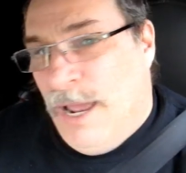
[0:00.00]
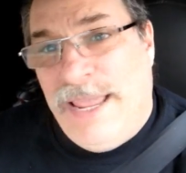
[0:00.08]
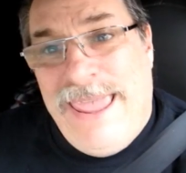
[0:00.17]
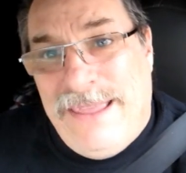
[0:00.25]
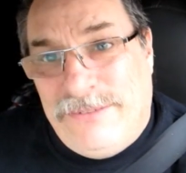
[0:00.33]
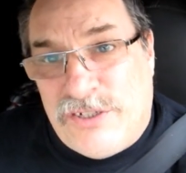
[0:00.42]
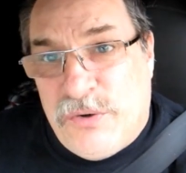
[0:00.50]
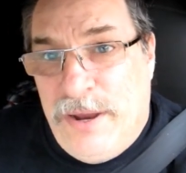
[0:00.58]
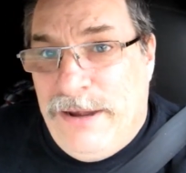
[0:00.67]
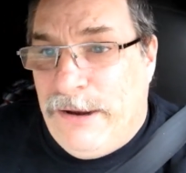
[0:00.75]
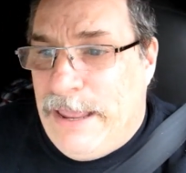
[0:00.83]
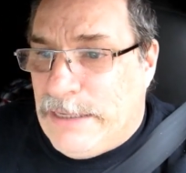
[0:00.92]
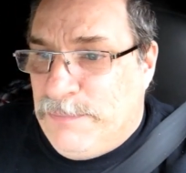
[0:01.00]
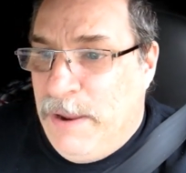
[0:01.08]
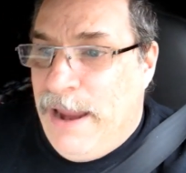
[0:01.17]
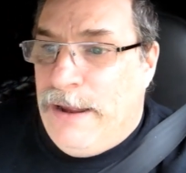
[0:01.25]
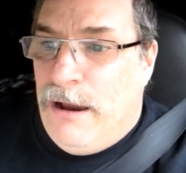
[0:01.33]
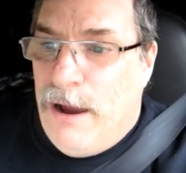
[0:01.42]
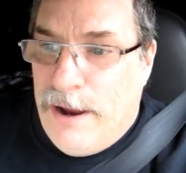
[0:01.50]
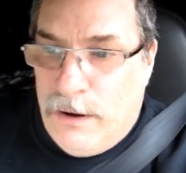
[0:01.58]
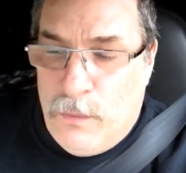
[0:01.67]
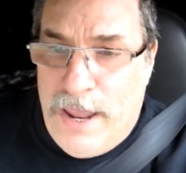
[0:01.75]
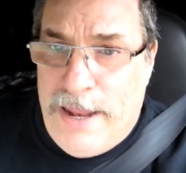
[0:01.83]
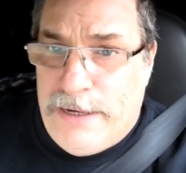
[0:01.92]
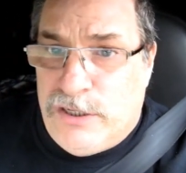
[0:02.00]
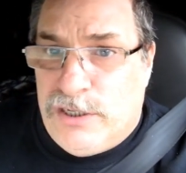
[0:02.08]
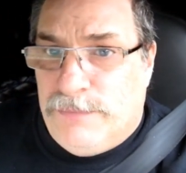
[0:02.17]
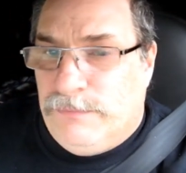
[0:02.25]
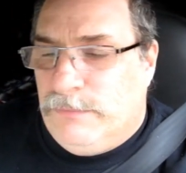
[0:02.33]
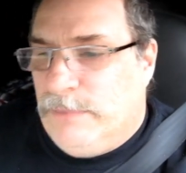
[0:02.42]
Again, the trainer gets paid a higher wage.